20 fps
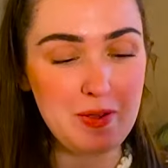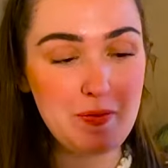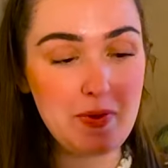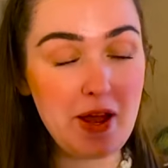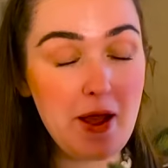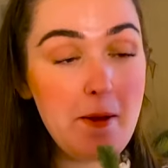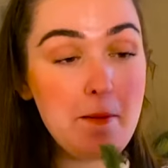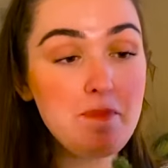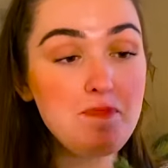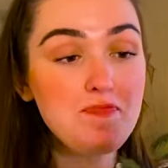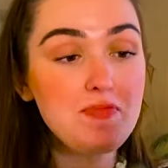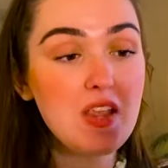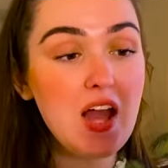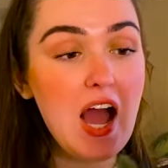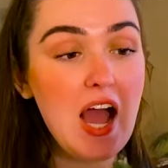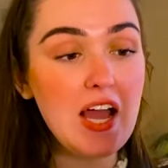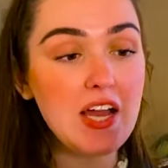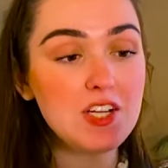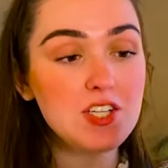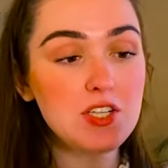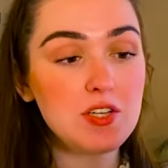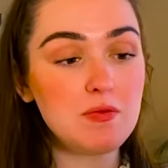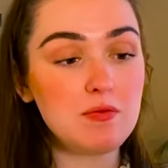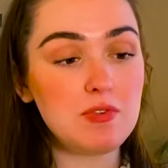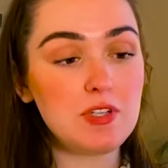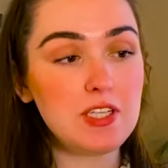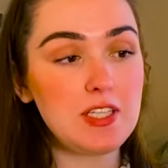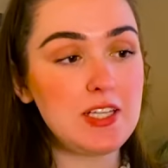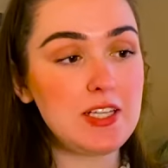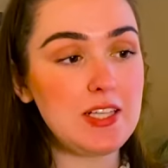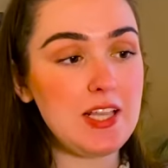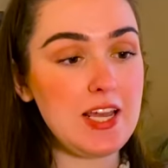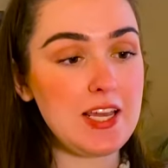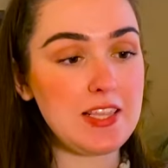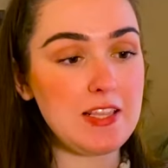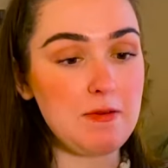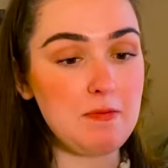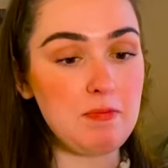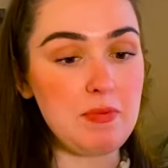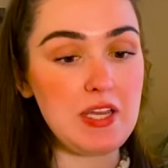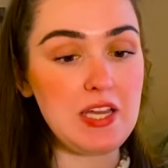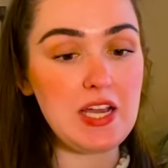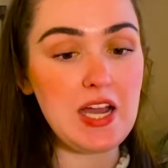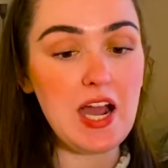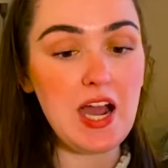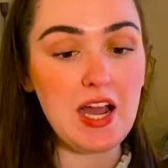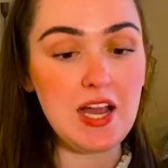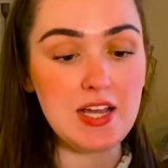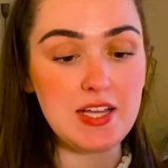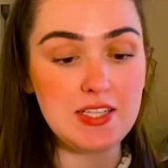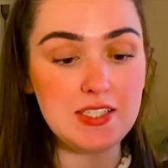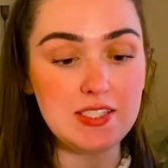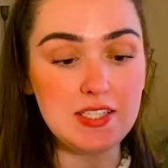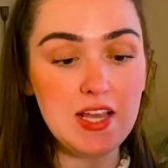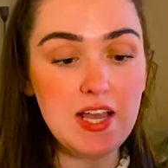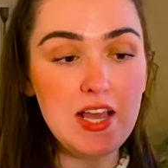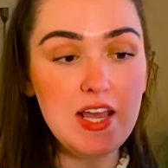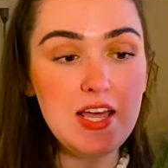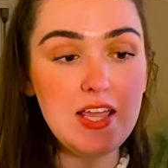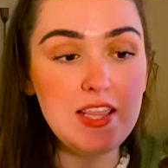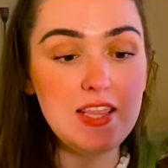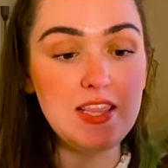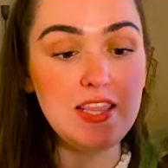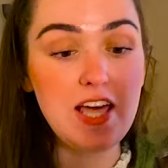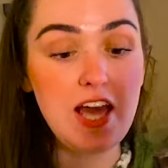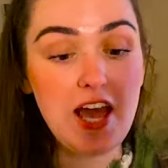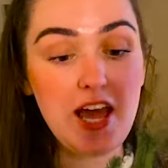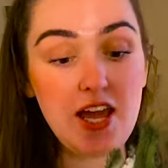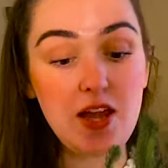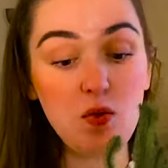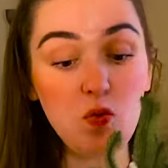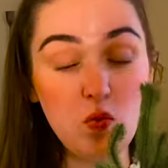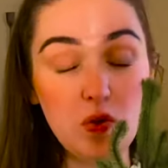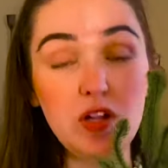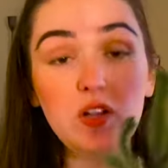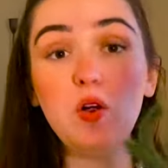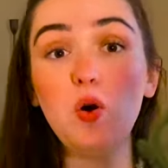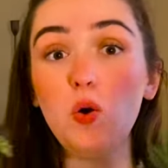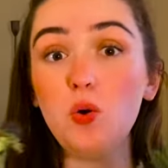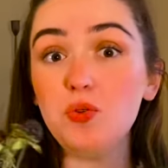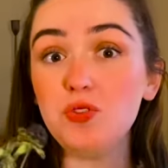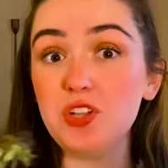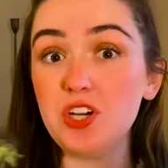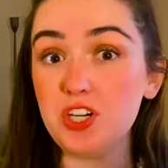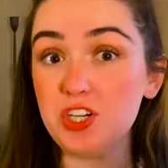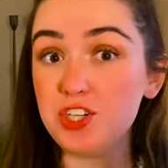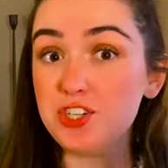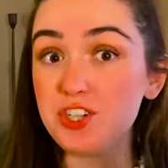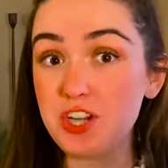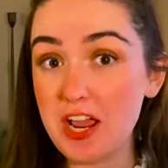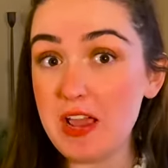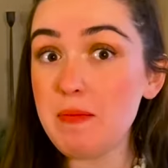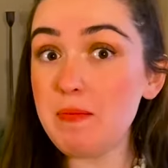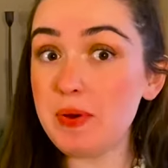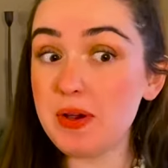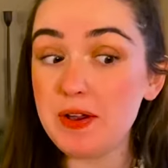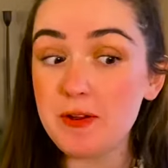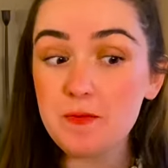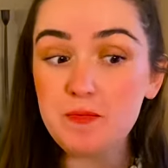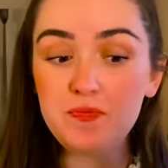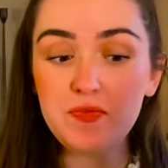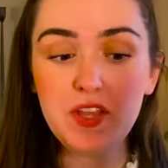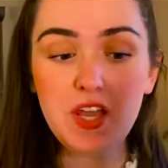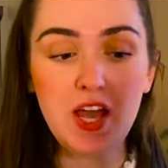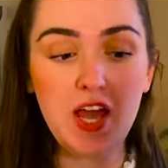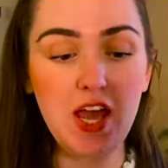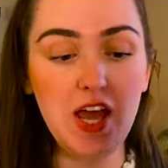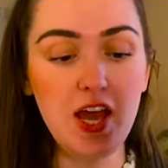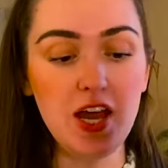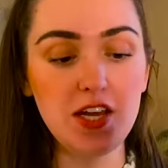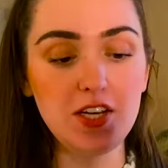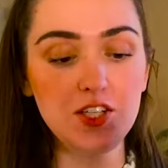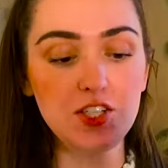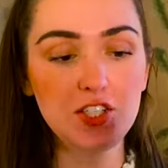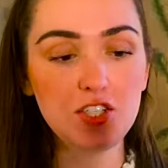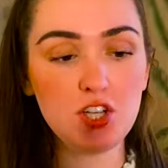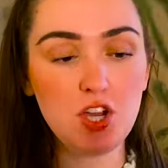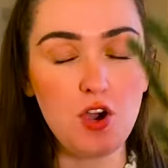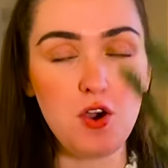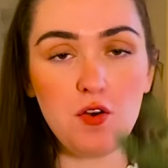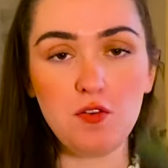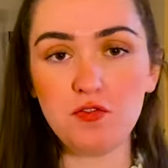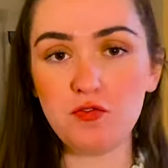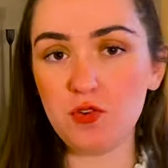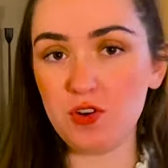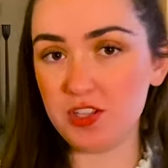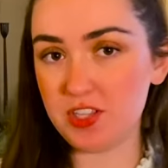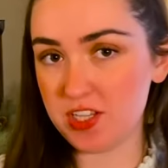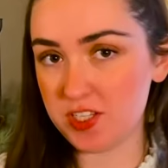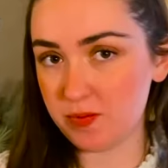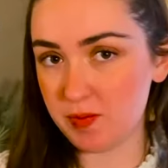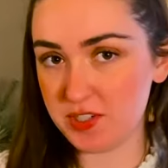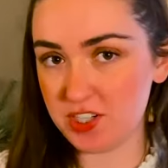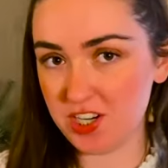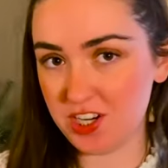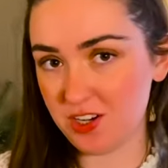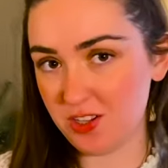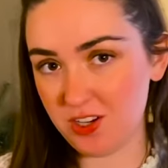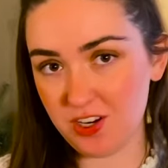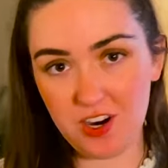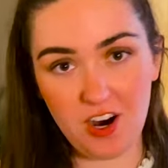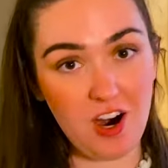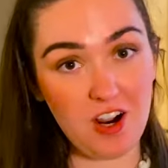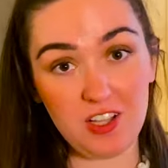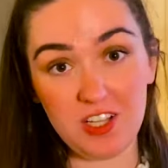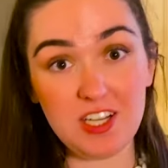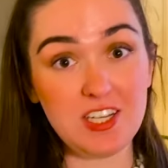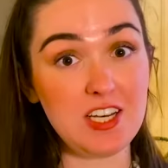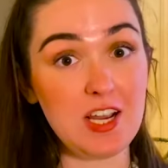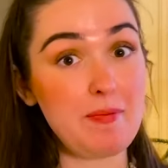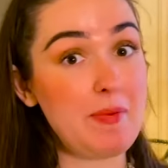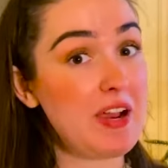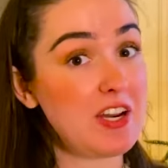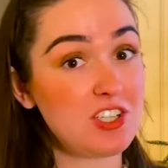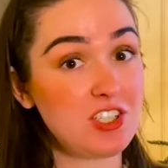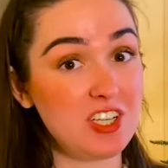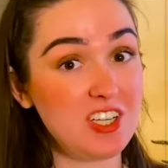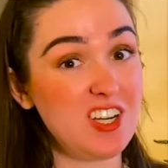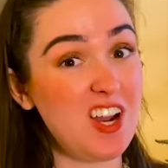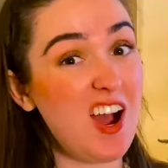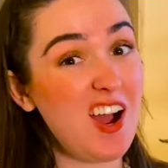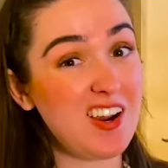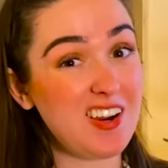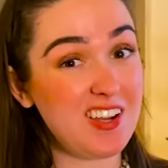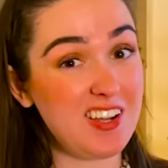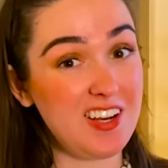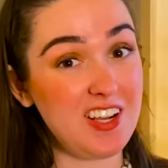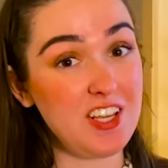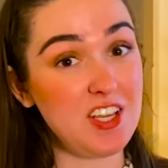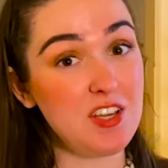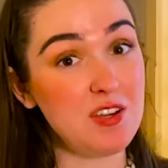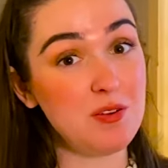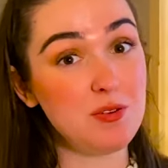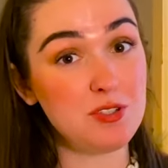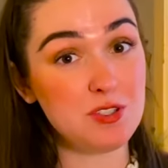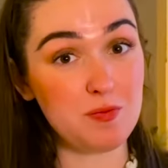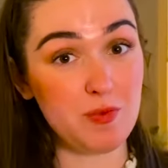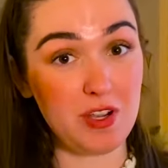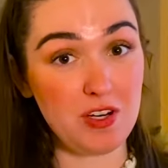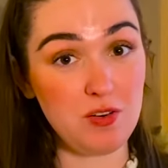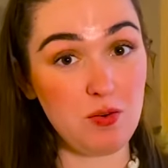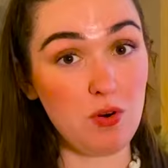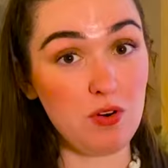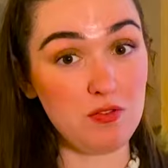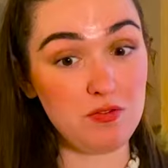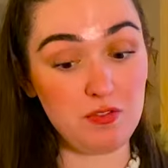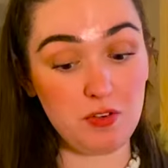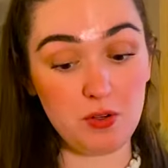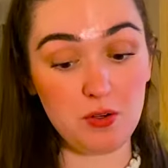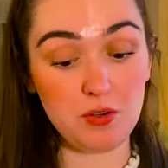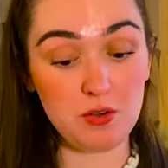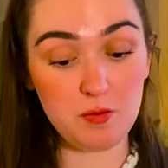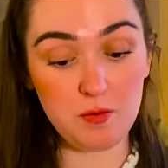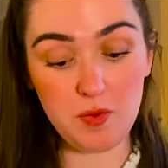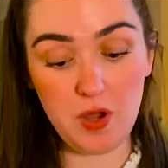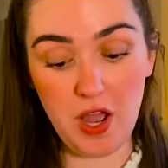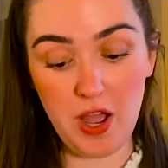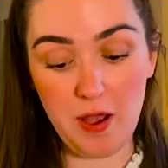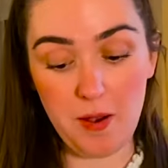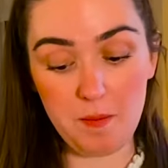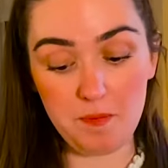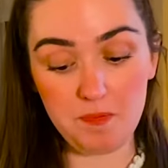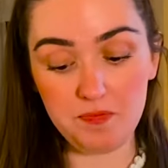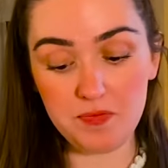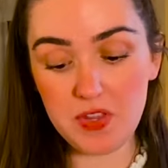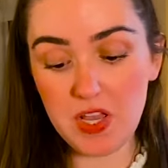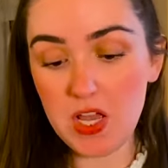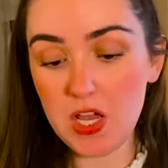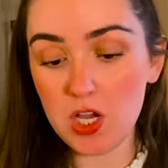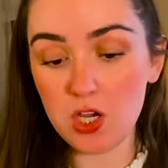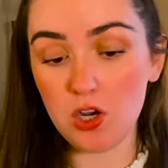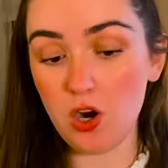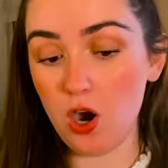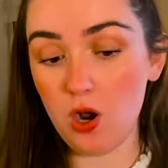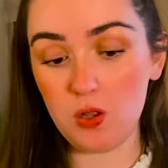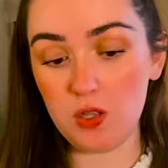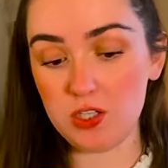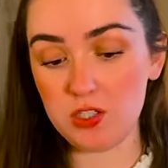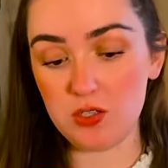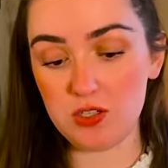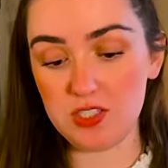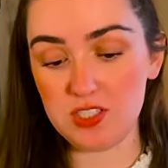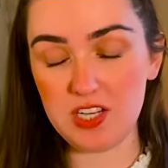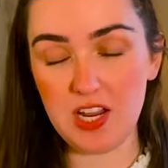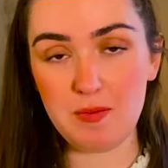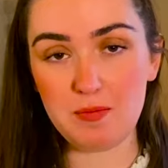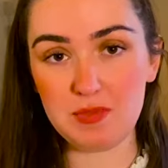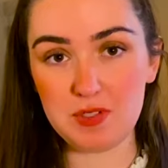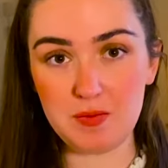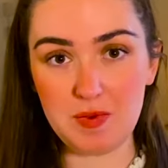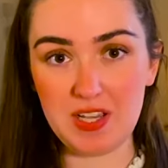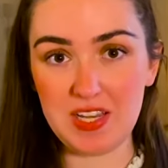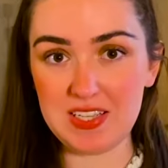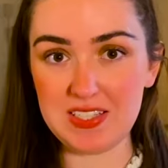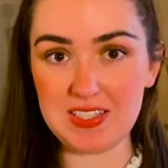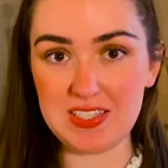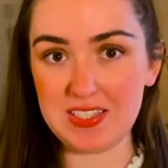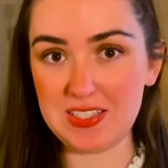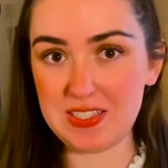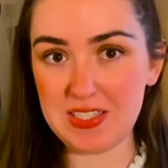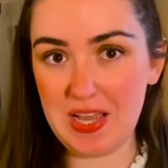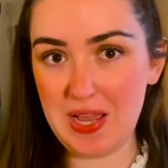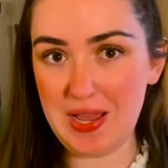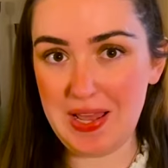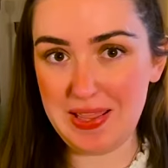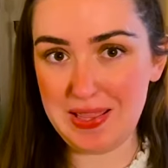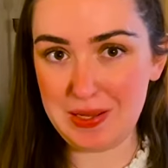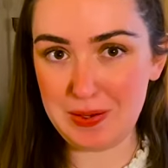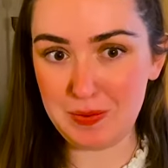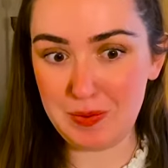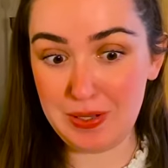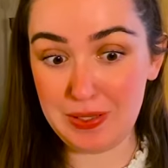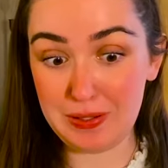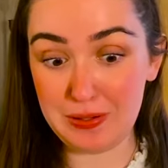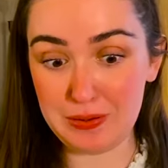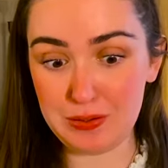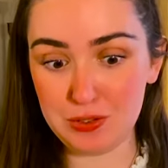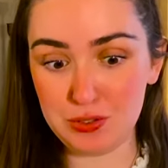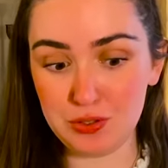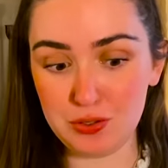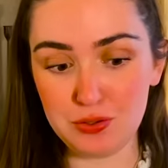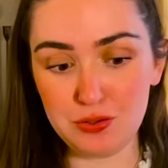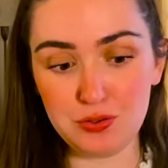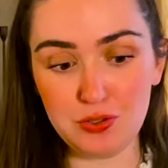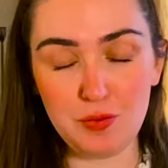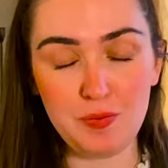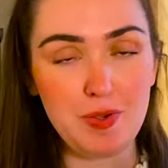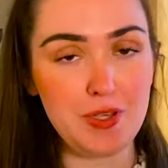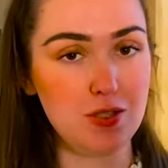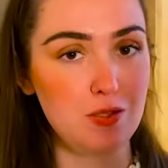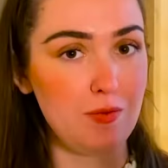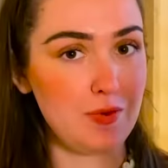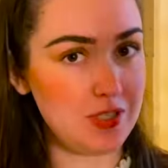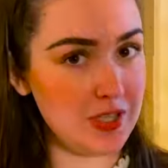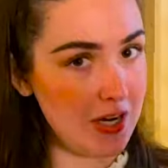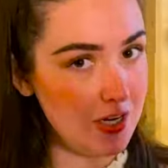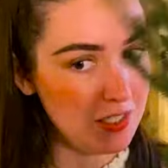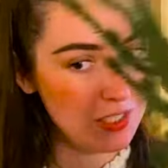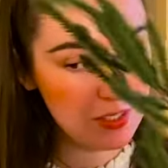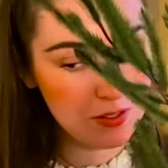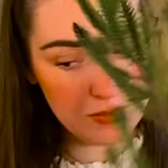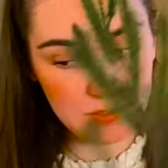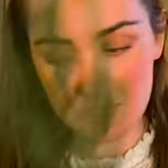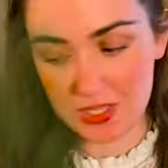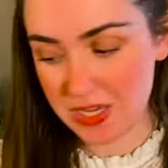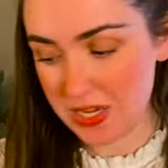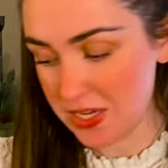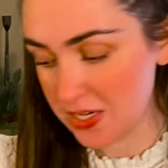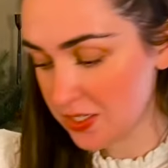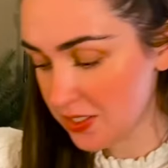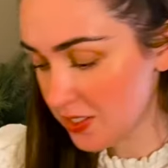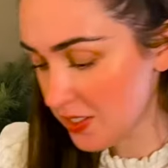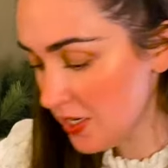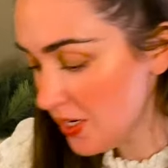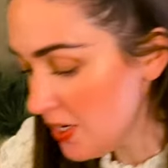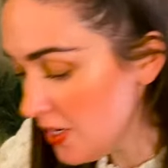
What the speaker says: but I actually really like them because they will hold their shape. And so for this particular garland, I'm actually not gonna use my Norfolk garland or stems because I think it'd be a little too droopy. So I'm excited to use these.